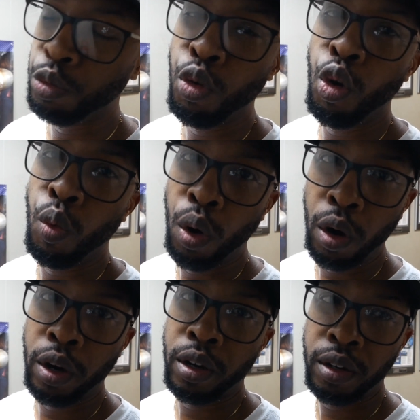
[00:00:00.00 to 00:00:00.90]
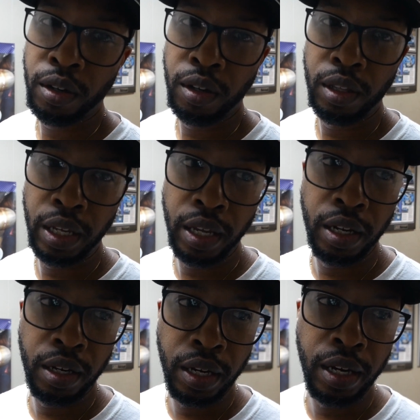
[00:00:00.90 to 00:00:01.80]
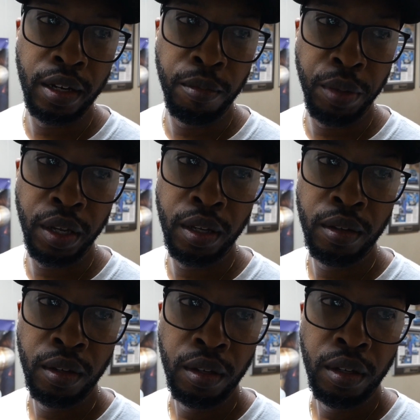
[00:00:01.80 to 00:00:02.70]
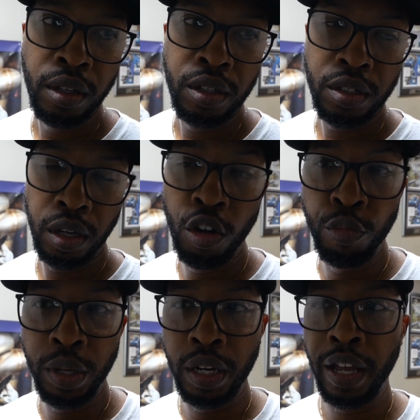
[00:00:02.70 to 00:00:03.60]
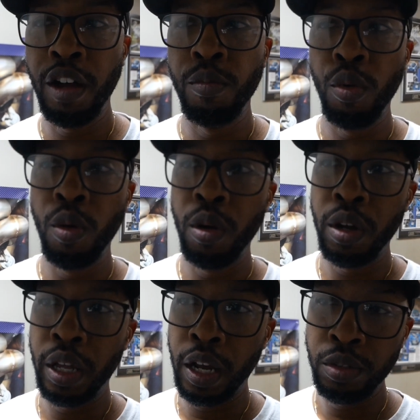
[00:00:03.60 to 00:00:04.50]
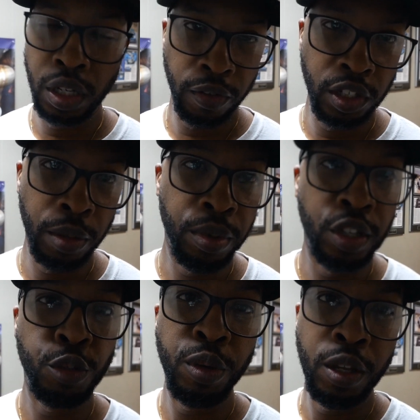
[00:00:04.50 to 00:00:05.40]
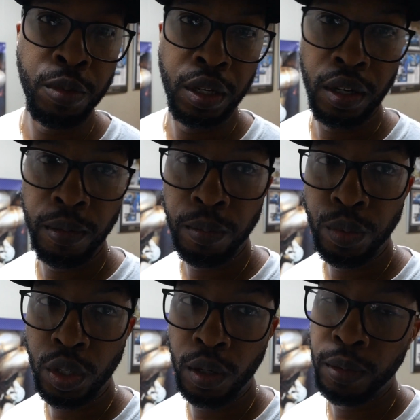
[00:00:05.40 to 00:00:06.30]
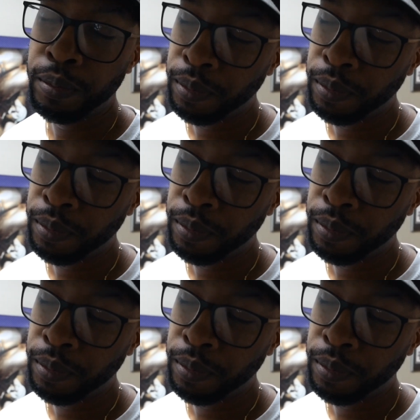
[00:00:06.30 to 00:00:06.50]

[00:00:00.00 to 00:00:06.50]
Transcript: more work than it needed to be. Slowed me down more, and I was looking for something to speed me up. So